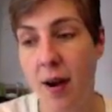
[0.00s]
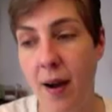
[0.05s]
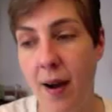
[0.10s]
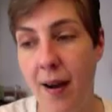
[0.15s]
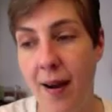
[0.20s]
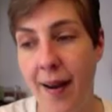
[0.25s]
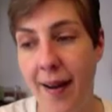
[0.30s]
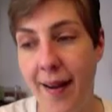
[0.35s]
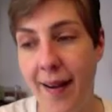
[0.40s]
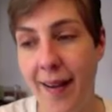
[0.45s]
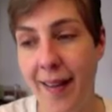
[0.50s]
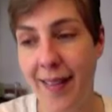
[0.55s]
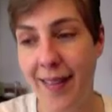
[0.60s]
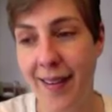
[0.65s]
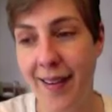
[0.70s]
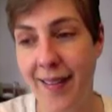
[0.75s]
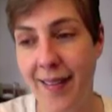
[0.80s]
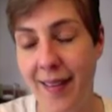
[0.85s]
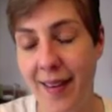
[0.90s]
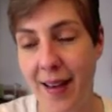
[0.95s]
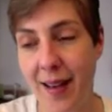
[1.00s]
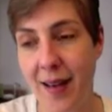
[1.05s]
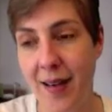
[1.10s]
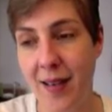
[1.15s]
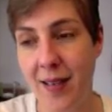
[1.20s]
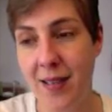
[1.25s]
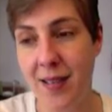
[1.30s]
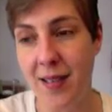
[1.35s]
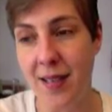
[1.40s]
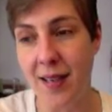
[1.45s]
I I think that
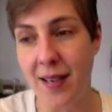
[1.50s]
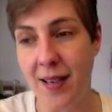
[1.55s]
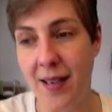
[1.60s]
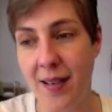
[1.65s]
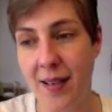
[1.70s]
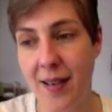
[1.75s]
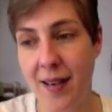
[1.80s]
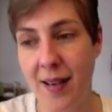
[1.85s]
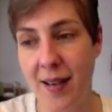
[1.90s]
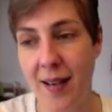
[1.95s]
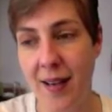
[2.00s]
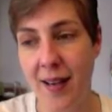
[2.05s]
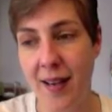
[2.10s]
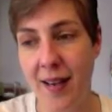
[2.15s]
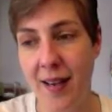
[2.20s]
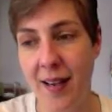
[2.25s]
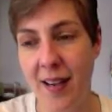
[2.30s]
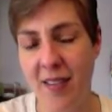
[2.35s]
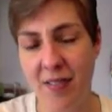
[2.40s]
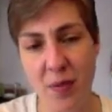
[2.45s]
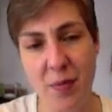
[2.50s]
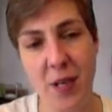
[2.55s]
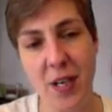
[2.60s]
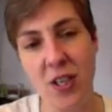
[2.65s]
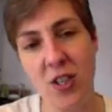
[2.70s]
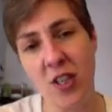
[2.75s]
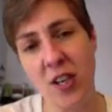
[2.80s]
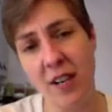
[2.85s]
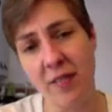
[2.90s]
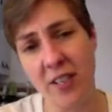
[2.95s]
uh, everybody
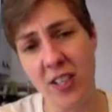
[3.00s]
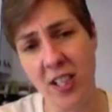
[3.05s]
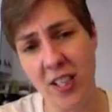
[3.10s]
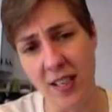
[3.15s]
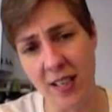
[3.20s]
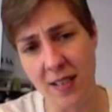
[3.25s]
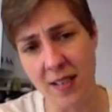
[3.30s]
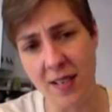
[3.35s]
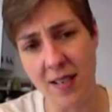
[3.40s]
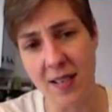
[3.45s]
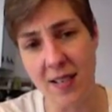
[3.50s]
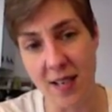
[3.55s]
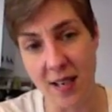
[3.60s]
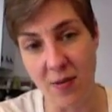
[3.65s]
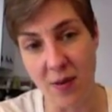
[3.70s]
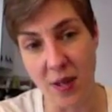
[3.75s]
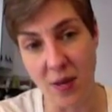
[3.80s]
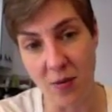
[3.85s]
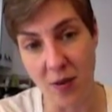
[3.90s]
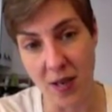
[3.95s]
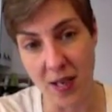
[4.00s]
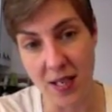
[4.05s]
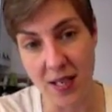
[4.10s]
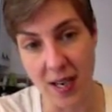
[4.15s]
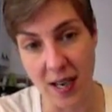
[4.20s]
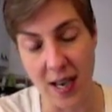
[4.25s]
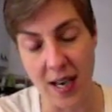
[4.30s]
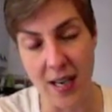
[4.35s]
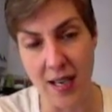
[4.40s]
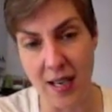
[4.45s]
should have a chance to say what they want to
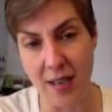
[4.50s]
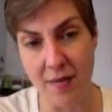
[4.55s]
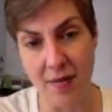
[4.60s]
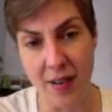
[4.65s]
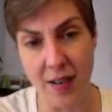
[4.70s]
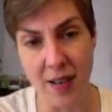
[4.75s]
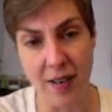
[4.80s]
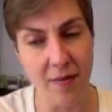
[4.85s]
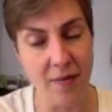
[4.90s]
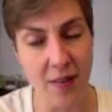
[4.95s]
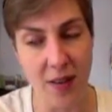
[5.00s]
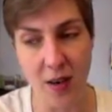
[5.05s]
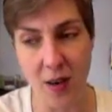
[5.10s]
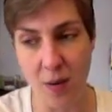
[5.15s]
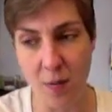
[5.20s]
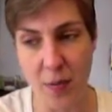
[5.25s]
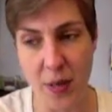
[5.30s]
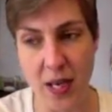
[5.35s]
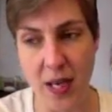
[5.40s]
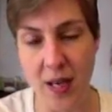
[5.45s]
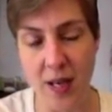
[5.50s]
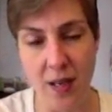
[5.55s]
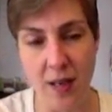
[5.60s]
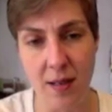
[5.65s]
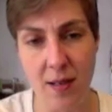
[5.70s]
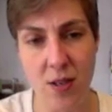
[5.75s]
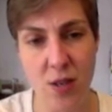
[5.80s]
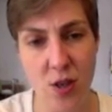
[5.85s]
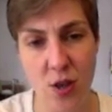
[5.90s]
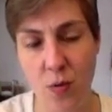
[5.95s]
say, even if they're
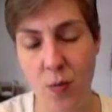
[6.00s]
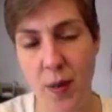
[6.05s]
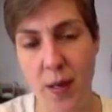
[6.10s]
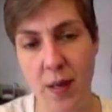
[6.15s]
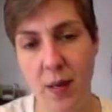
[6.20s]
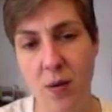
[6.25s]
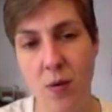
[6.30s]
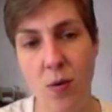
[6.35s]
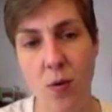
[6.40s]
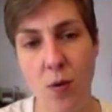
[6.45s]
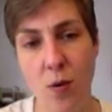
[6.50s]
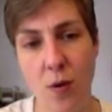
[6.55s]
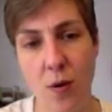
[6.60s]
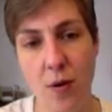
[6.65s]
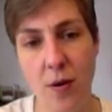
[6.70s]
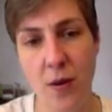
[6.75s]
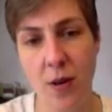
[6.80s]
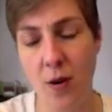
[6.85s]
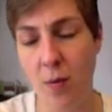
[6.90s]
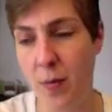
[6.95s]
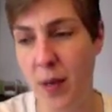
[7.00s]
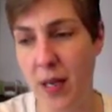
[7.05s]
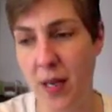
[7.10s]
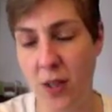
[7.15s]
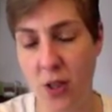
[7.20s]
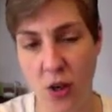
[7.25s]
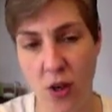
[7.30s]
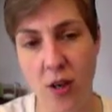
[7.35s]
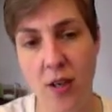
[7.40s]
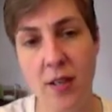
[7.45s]
being stupid or they're
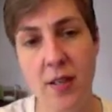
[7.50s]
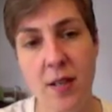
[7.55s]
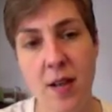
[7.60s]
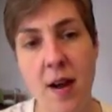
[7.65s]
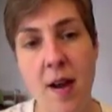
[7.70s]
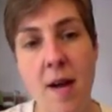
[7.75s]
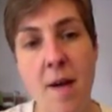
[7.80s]
being jerks.